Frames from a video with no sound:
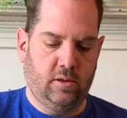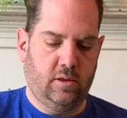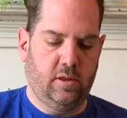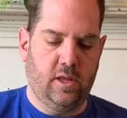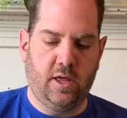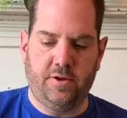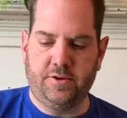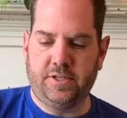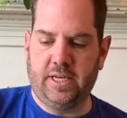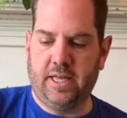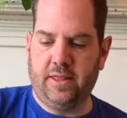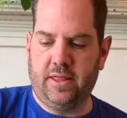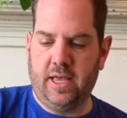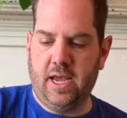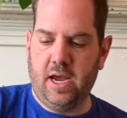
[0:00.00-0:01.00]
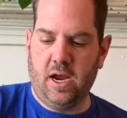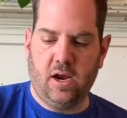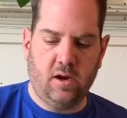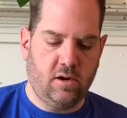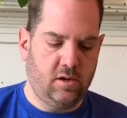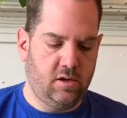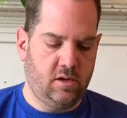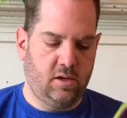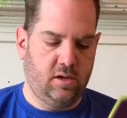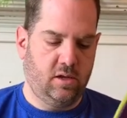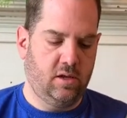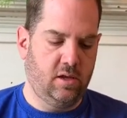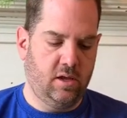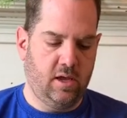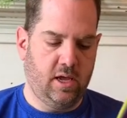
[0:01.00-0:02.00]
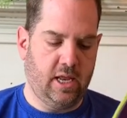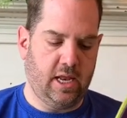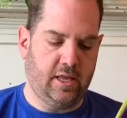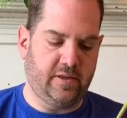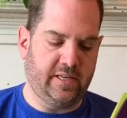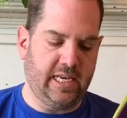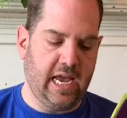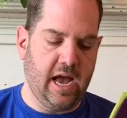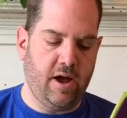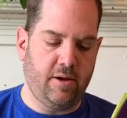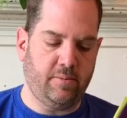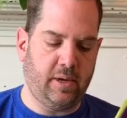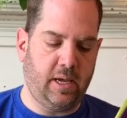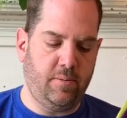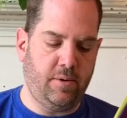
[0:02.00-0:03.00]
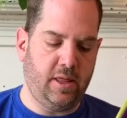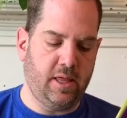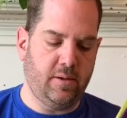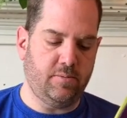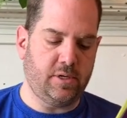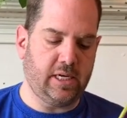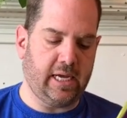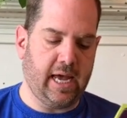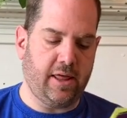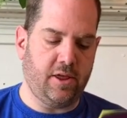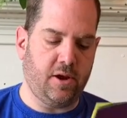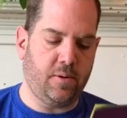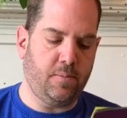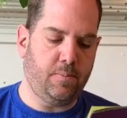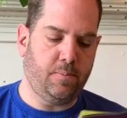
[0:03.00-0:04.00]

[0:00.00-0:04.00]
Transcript: Another set there. And let's see how I'm keeping them together.